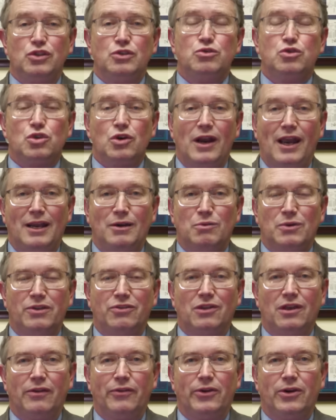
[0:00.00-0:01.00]
do trade
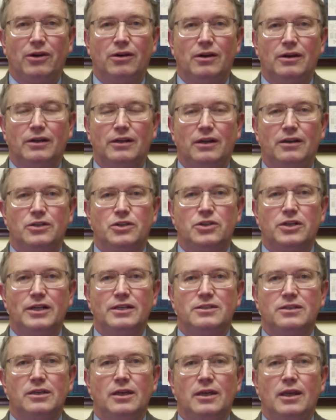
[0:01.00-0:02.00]
with other
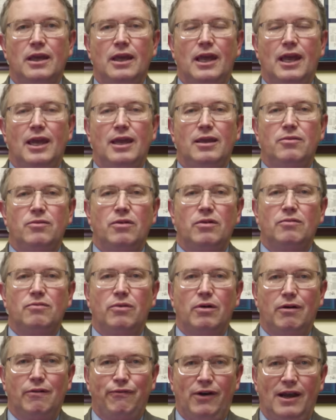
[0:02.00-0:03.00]
countries. And
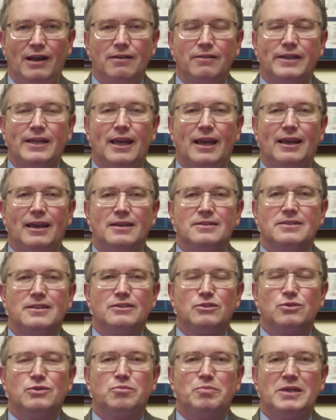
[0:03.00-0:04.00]
finally, I guess
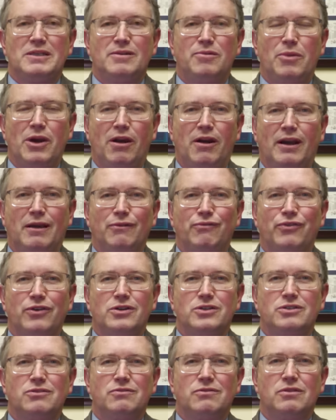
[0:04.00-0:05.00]
this would be the America
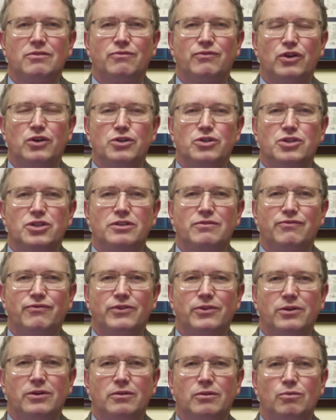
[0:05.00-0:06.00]
First
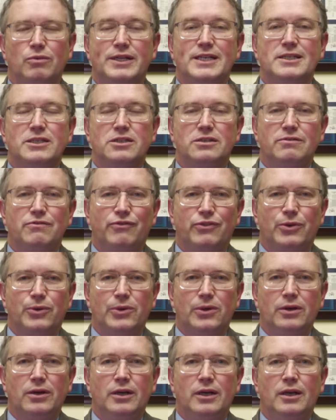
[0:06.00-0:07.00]
reason
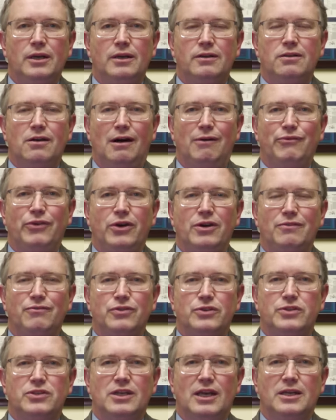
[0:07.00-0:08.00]
for not
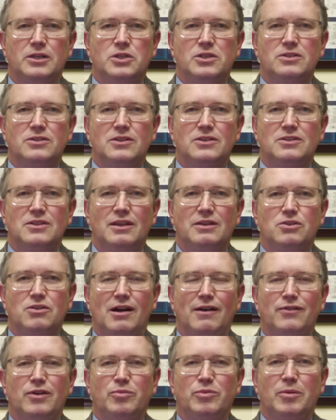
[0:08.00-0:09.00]
voting for sanctions, is they
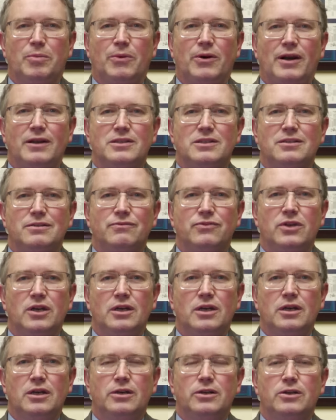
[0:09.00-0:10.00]
drive up the price of
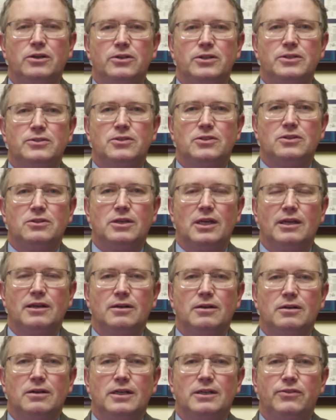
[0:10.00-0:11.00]
goods
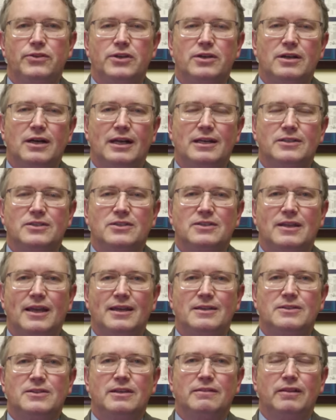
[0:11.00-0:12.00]
here in the United
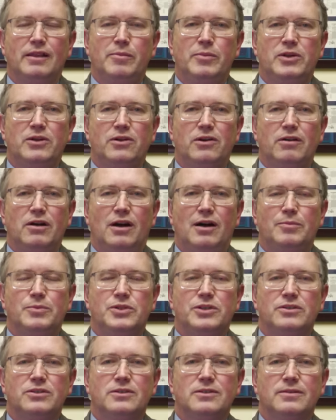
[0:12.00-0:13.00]
States and limit our
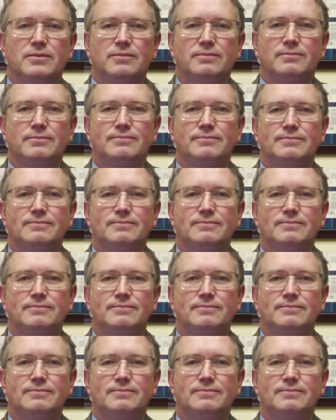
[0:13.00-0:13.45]
options.